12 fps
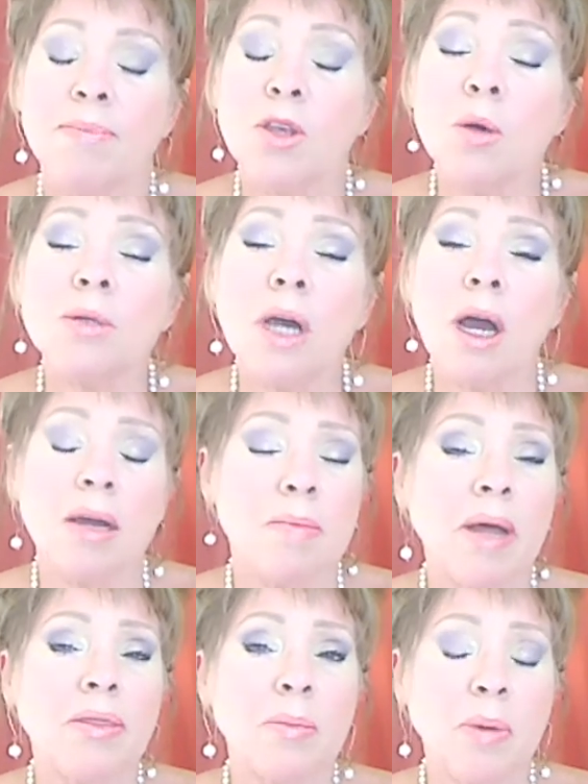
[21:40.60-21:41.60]
Don't talk
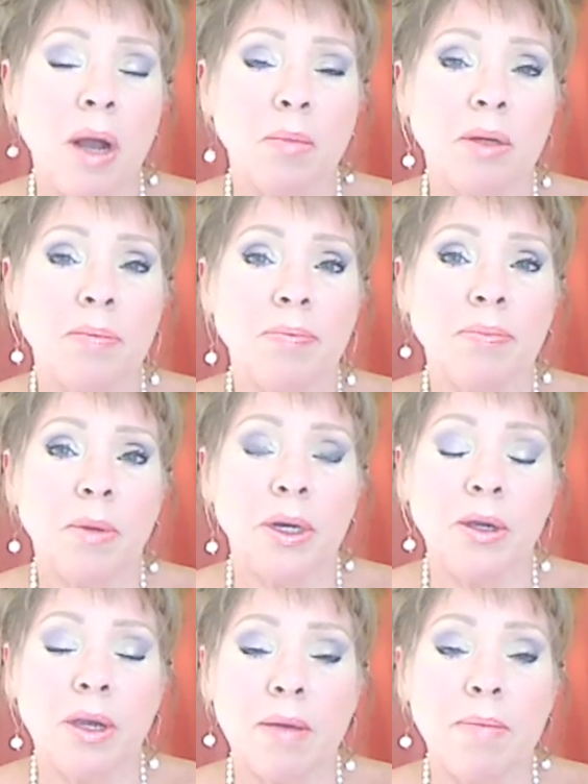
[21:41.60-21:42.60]
about the problem when
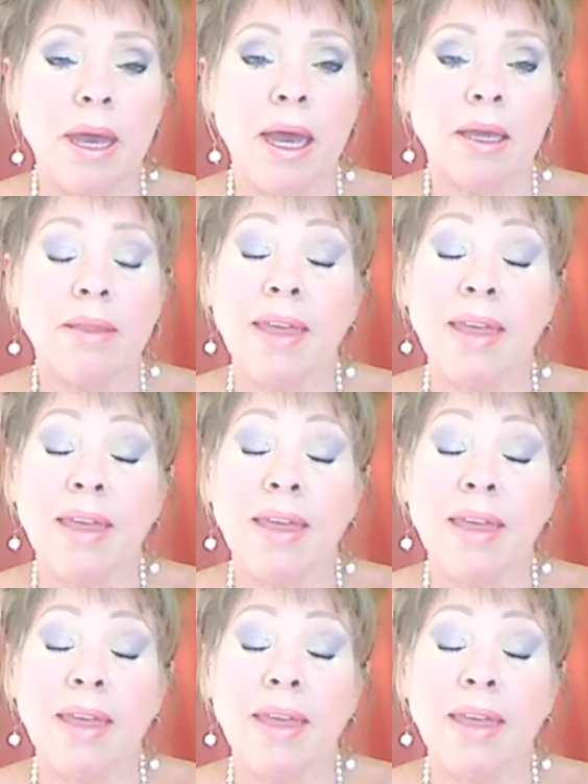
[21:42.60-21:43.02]
you come back.